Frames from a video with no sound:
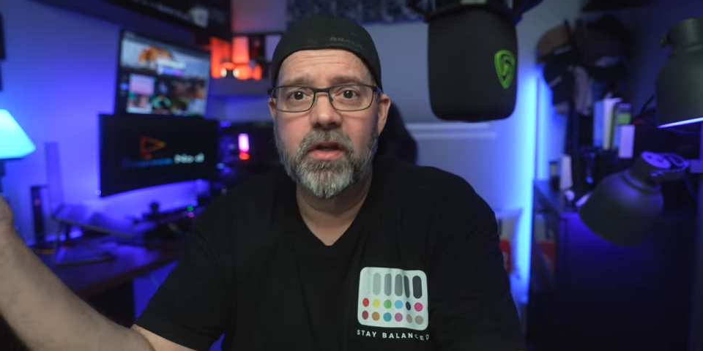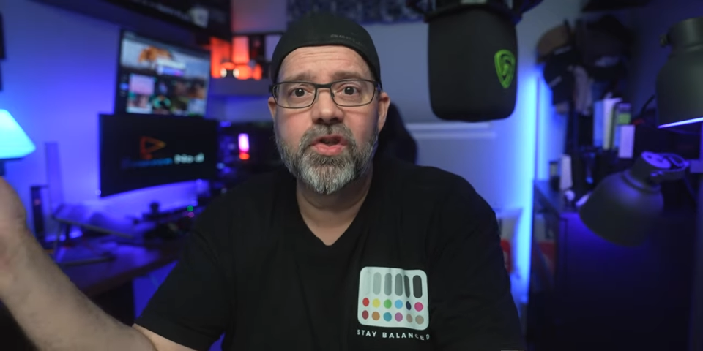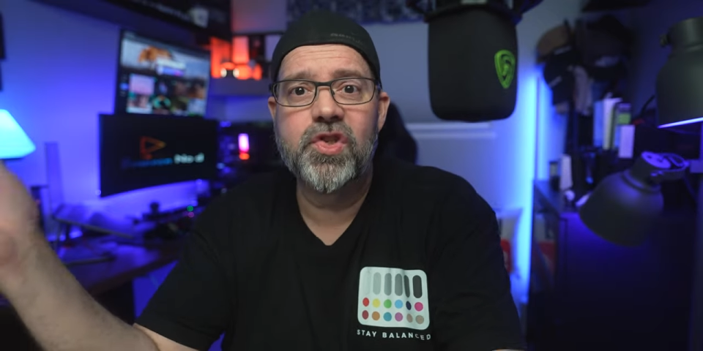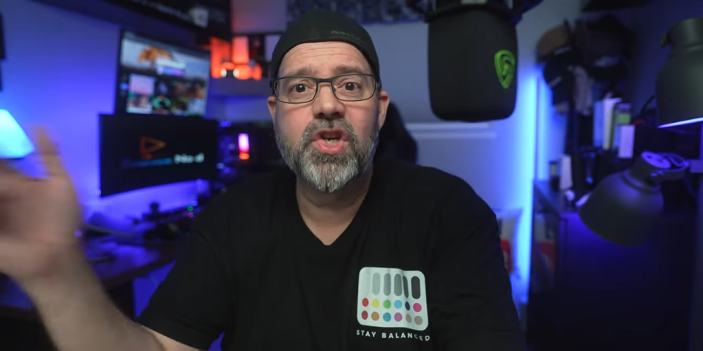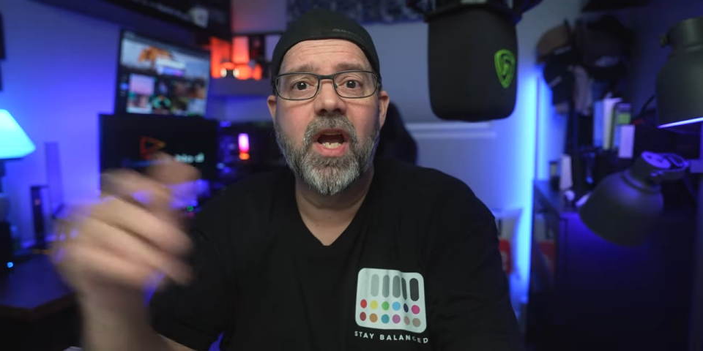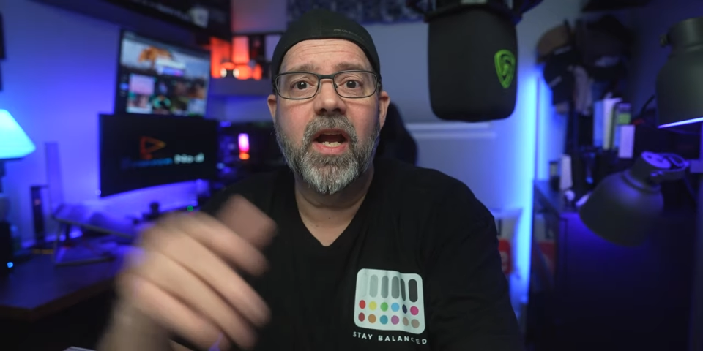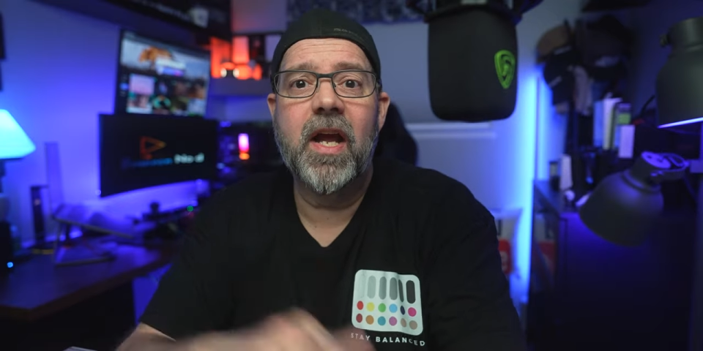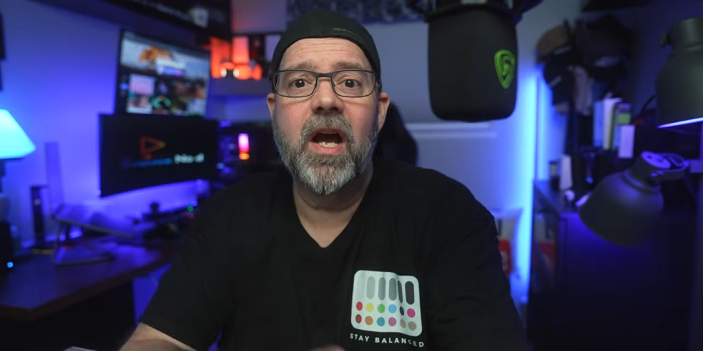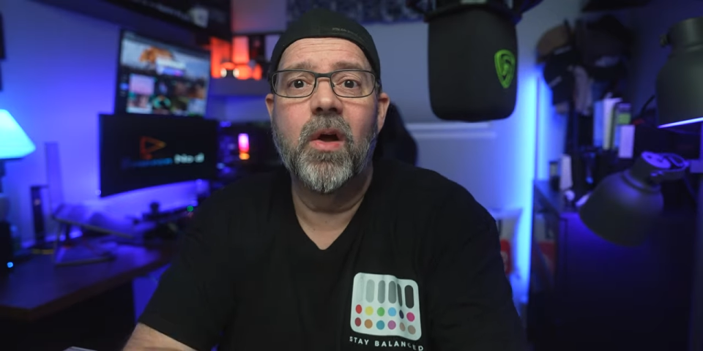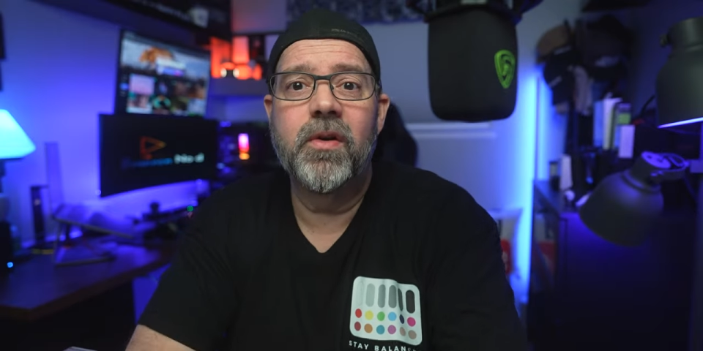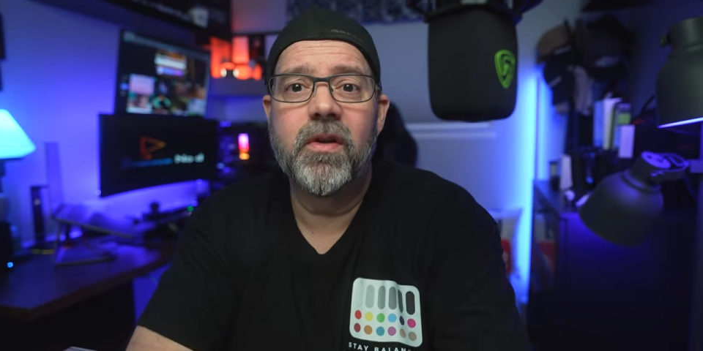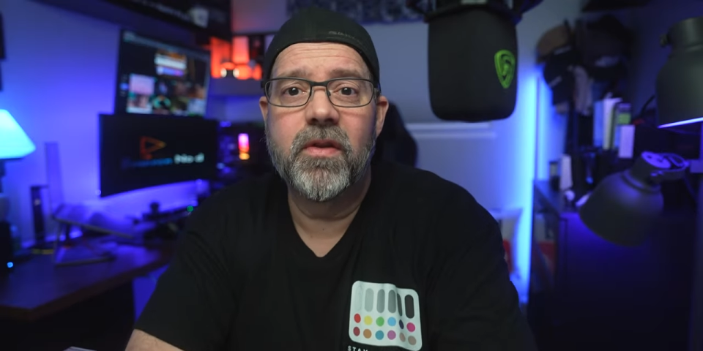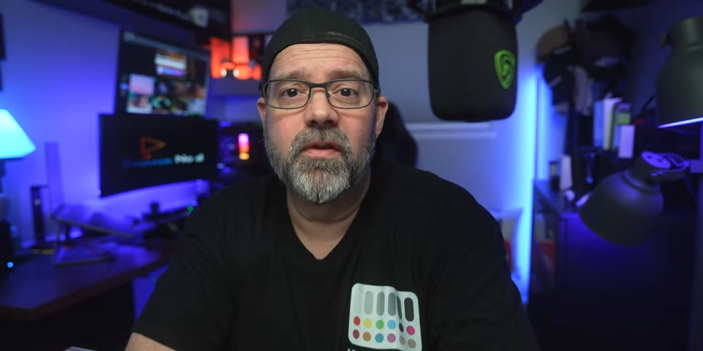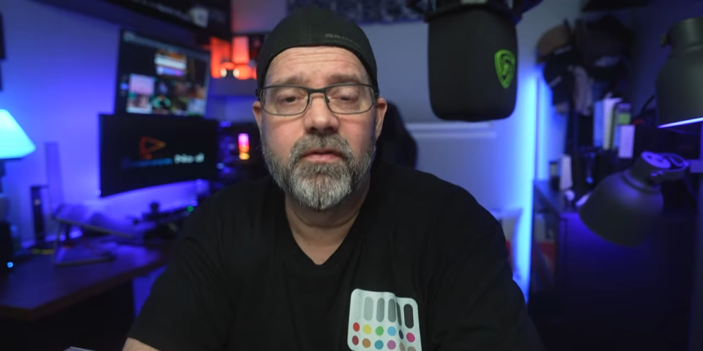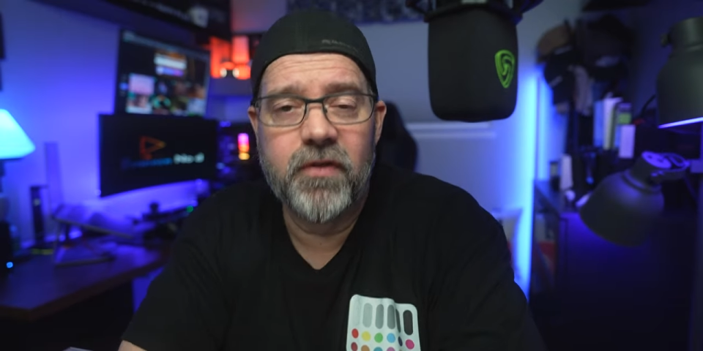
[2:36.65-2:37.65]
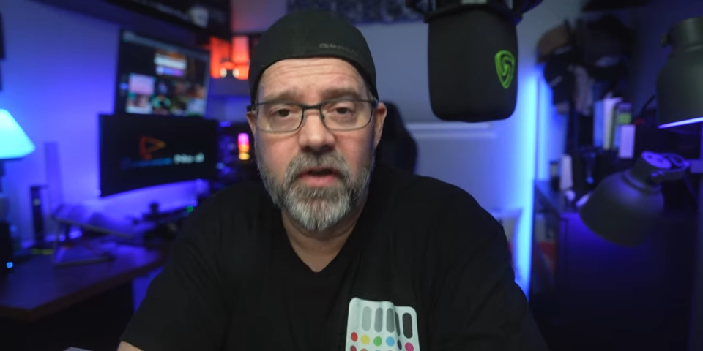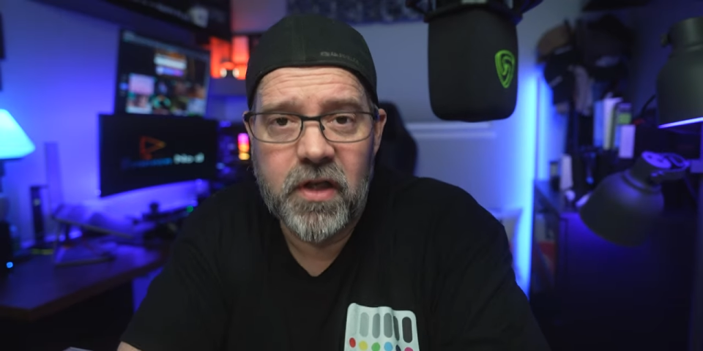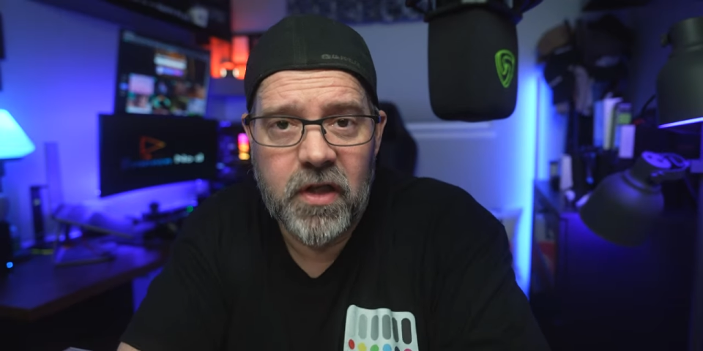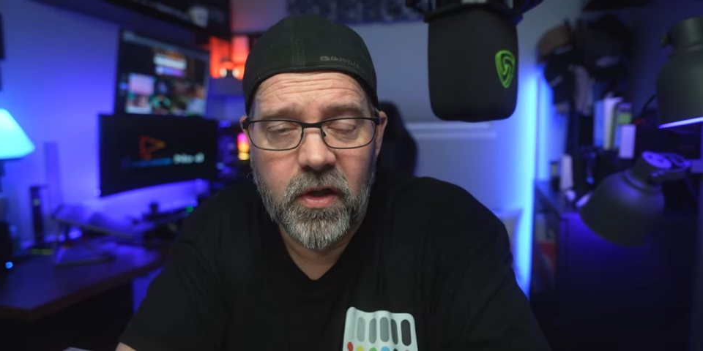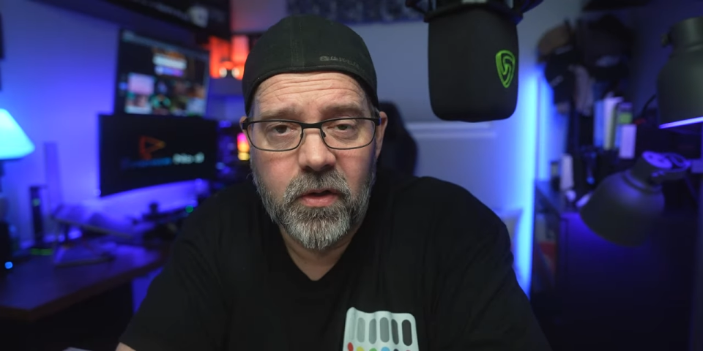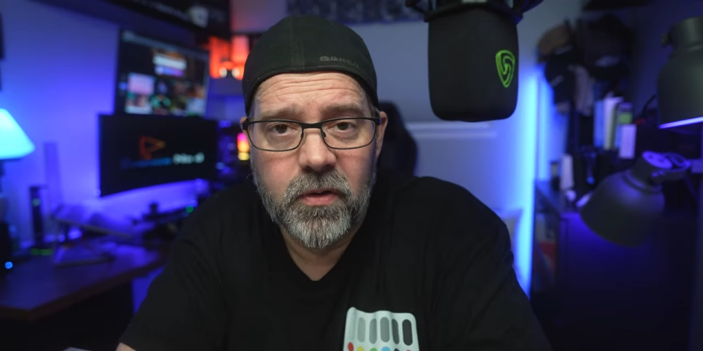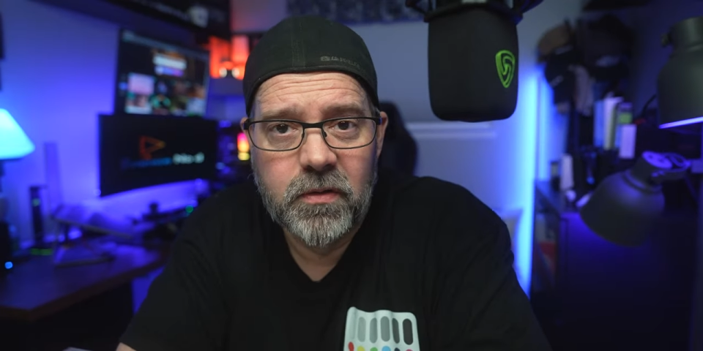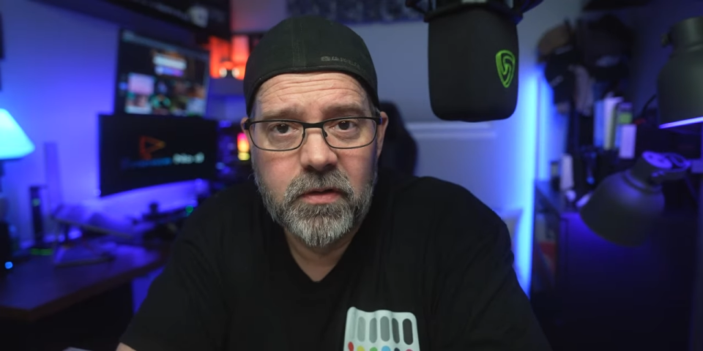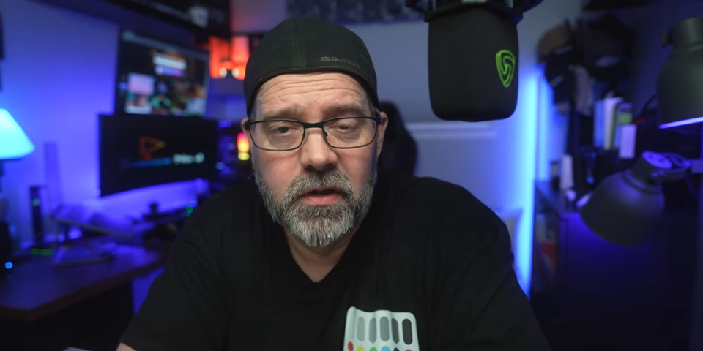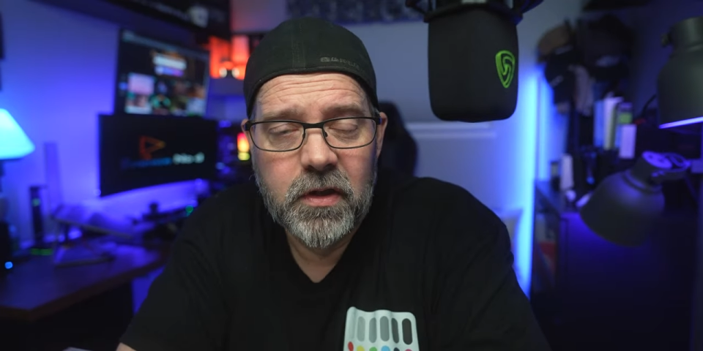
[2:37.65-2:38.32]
to check out the video.